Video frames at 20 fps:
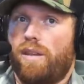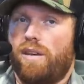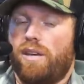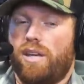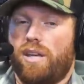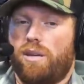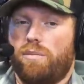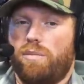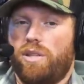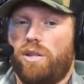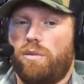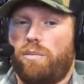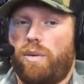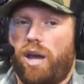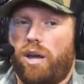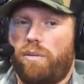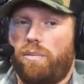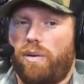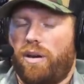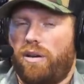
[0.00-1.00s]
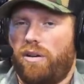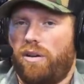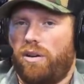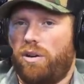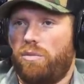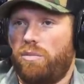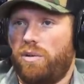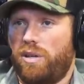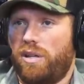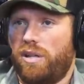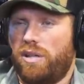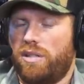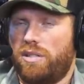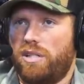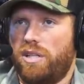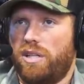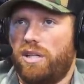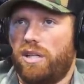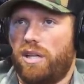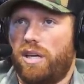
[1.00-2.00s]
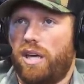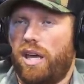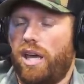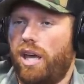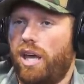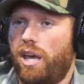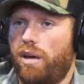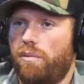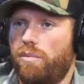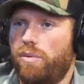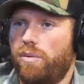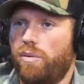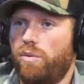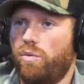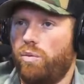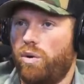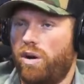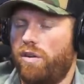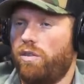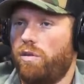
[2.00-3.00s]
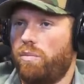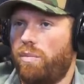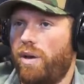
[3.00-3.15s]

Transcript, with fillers: He can beat the backpack hunter because he can camp wherever the